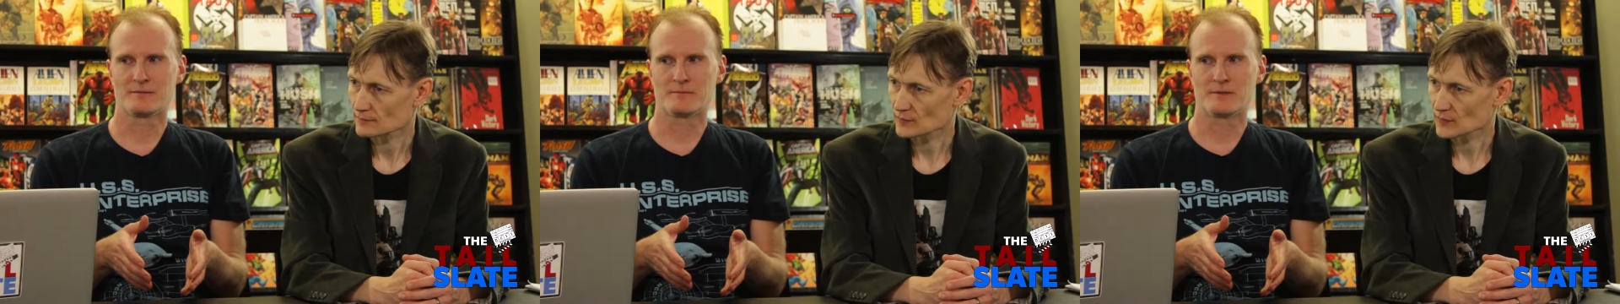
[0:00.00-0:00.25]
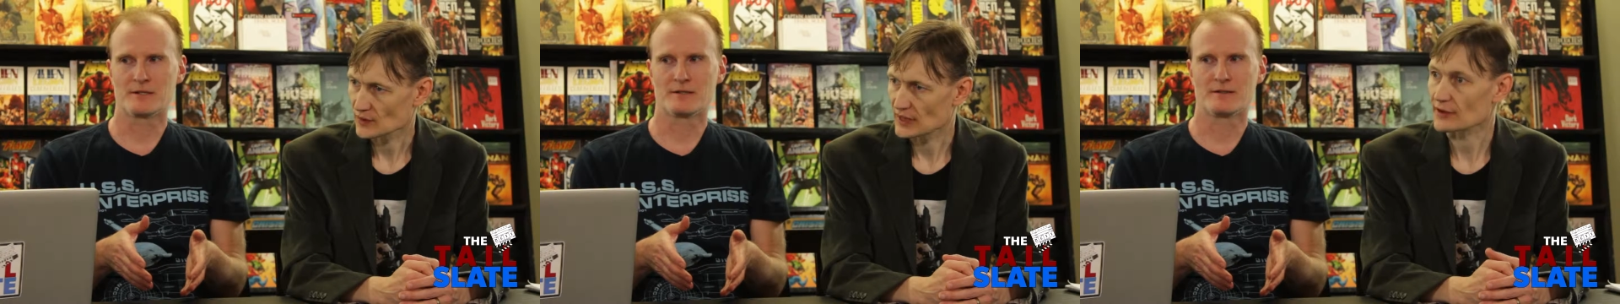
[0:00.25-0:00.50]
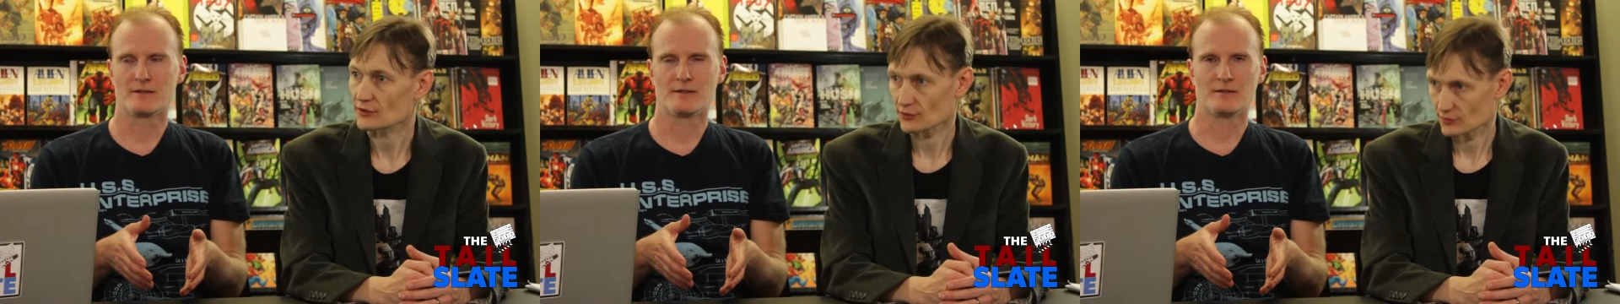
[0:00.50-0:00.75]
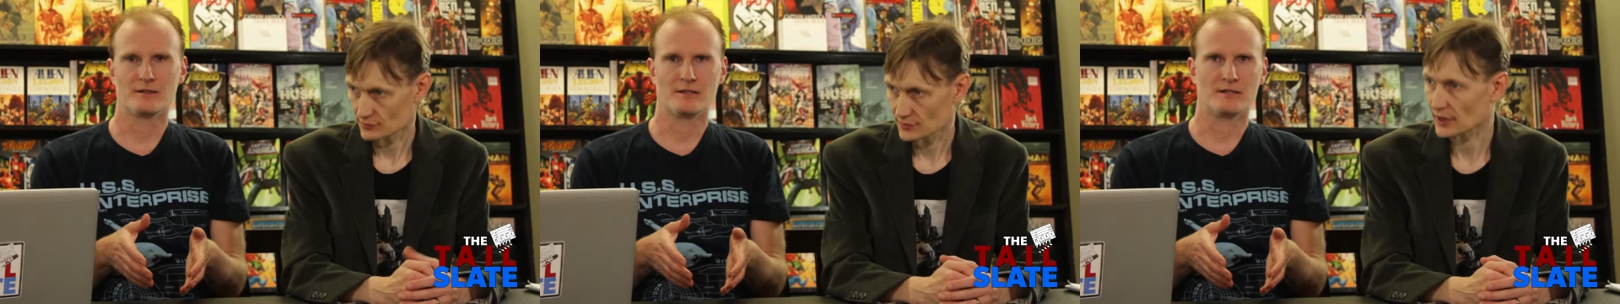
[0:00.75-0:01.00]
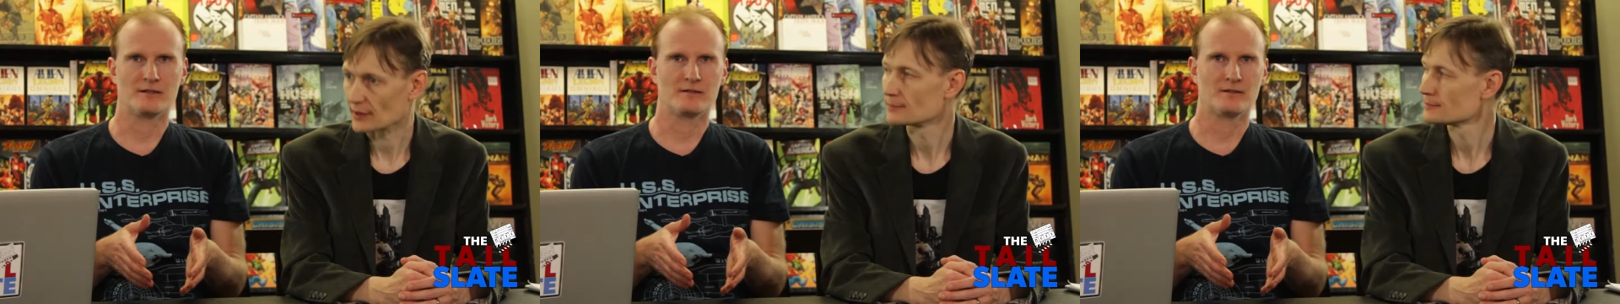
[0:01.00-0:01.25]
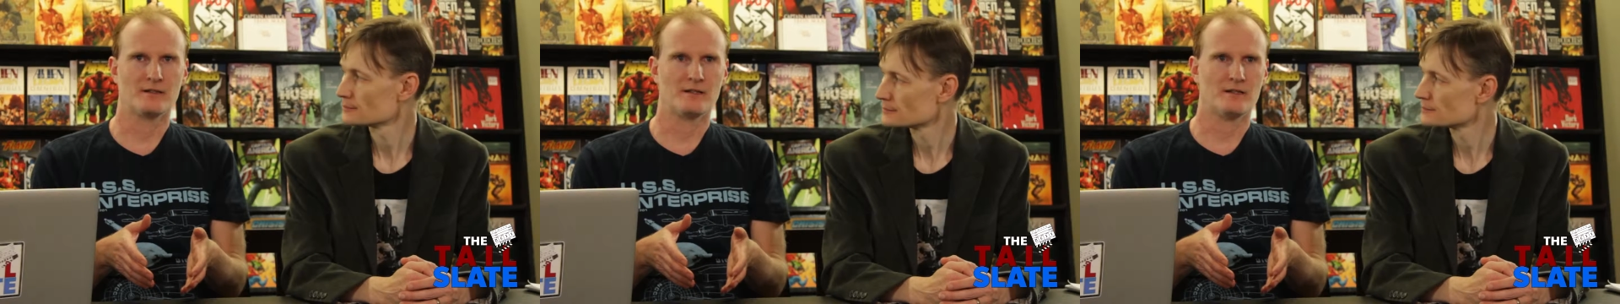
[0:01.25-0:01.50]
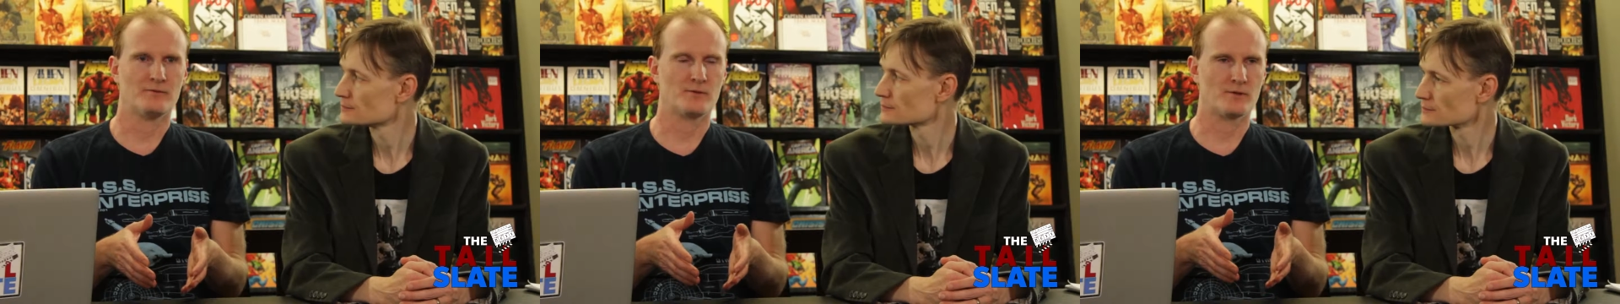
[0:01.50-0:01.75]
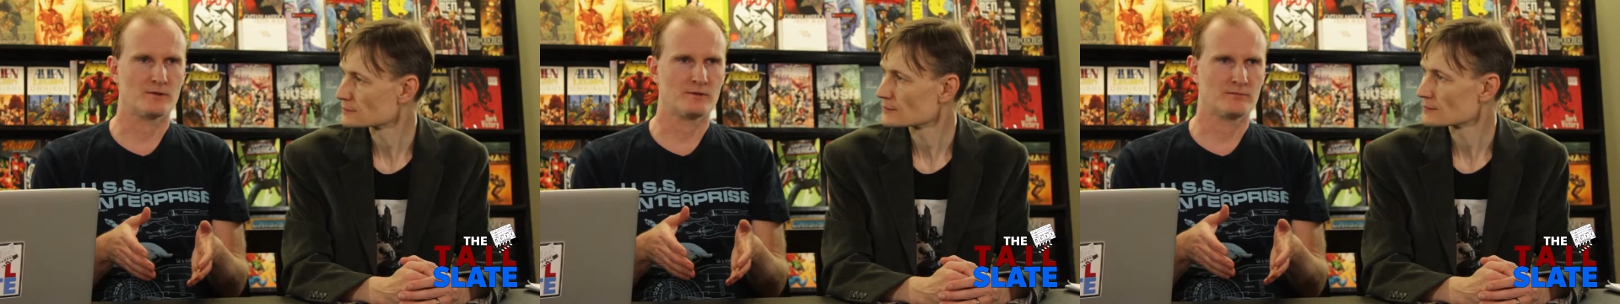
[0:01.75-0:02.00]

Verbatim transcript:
Speaker 1: That's right. Yes. The, yeah. Uh, before, uh, New